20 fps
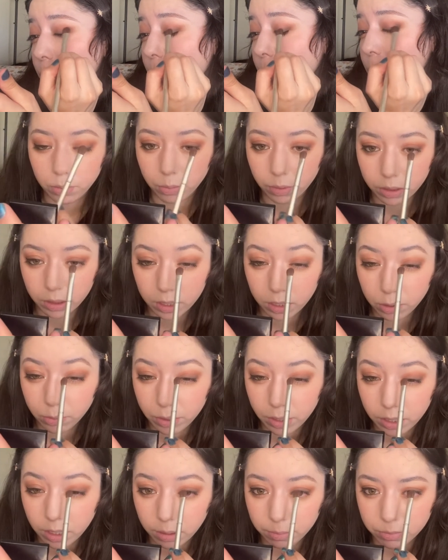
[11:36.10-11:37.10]
One thing you
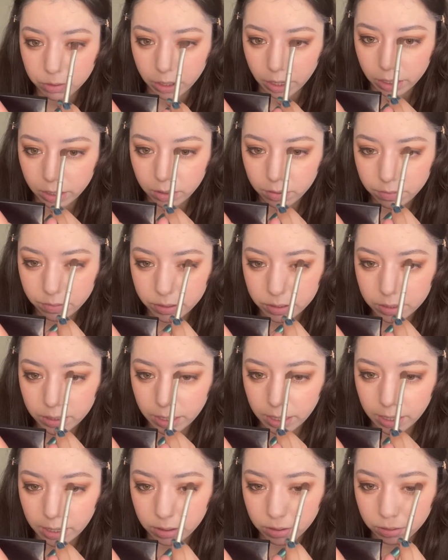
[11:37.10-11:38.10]
want to keep track of is
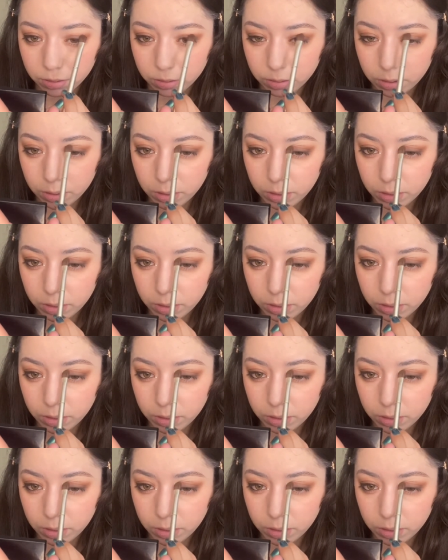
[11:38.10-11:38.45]
how